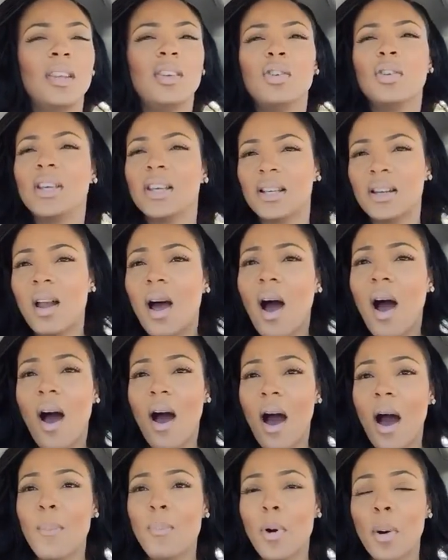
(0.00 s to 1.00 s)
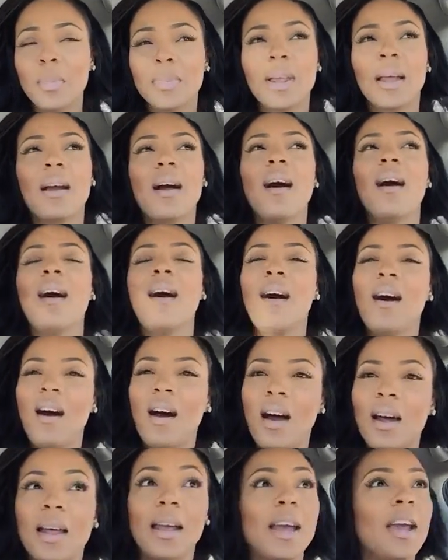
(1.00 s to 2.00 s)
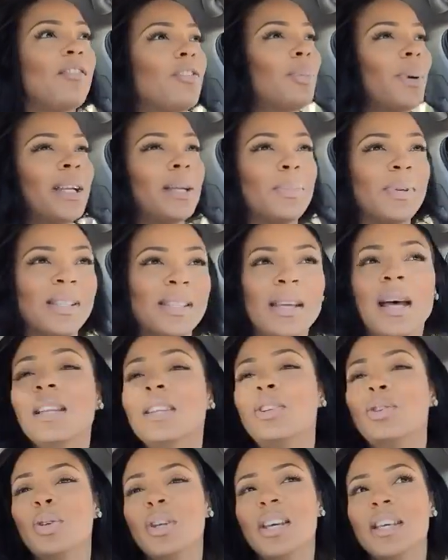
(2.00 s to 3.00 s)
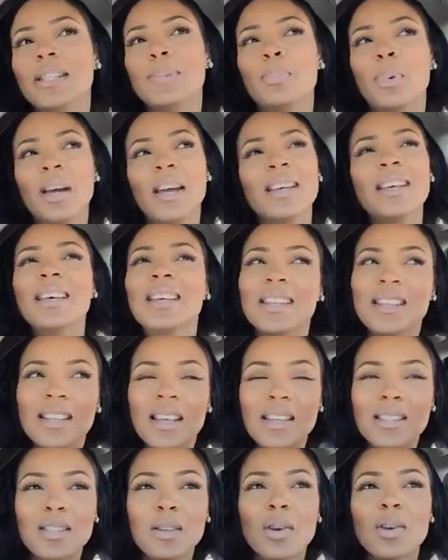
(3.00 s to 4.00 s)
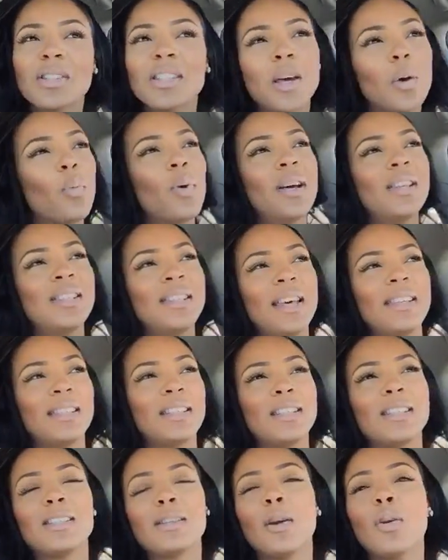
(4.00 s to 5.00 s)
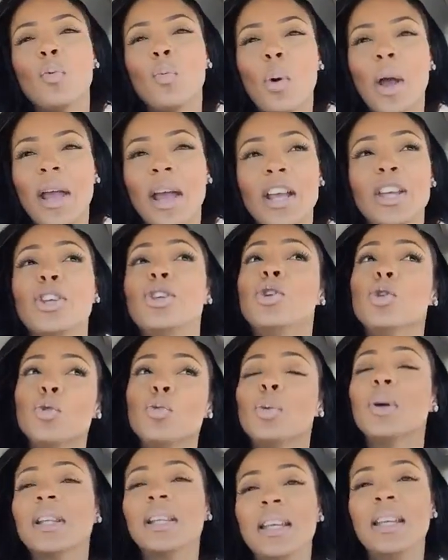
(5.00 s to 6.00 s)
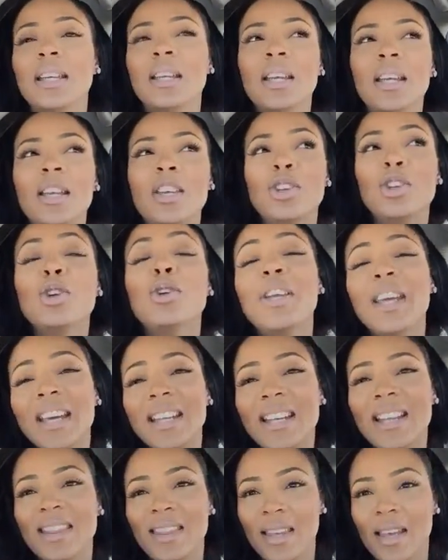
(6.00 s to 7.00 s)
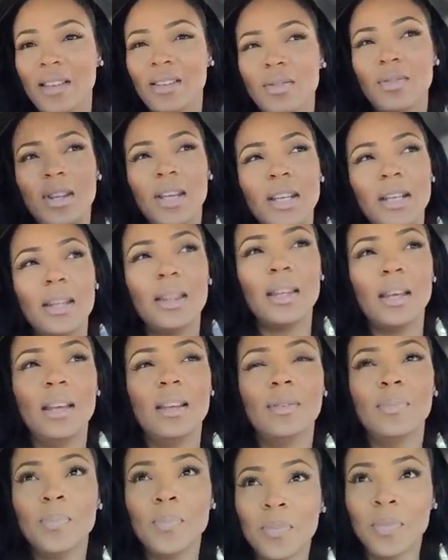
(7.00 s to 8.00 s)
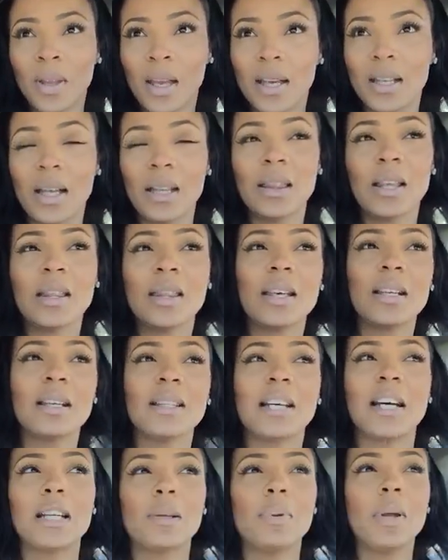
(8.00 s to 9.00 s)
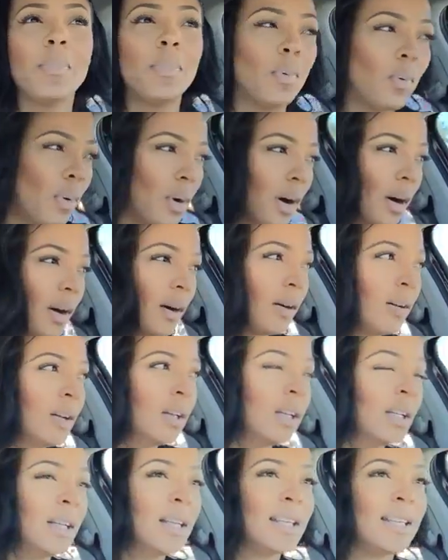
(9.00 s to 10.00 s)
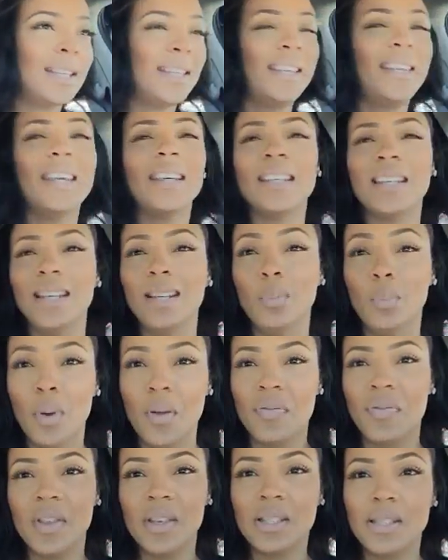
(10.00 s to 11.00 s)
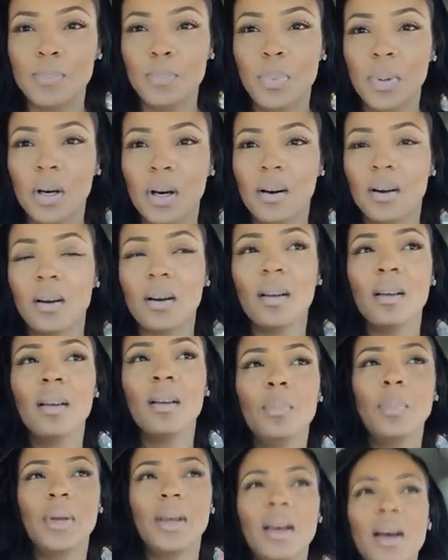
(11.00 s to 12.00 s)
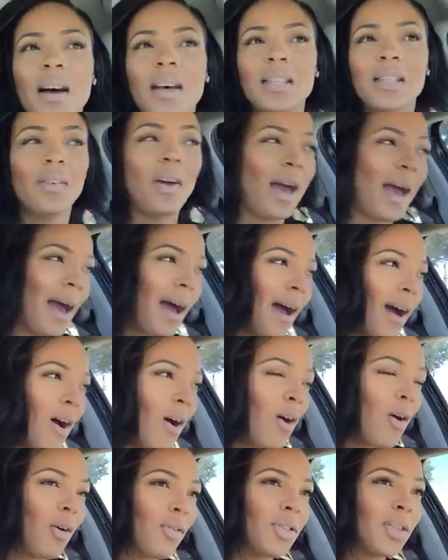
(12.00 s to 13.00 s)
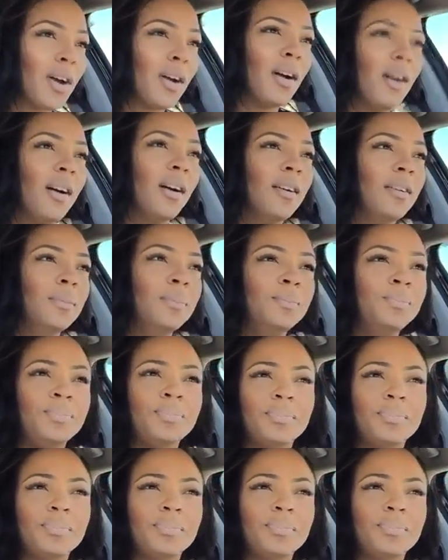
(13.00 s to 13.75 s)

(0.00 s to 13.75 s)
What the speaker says: you get an aha moment, like aha, like everybody been telling you this, but a certain someone says it a certain way and you get it then. And I think that a lot of people will get it with this book because of how the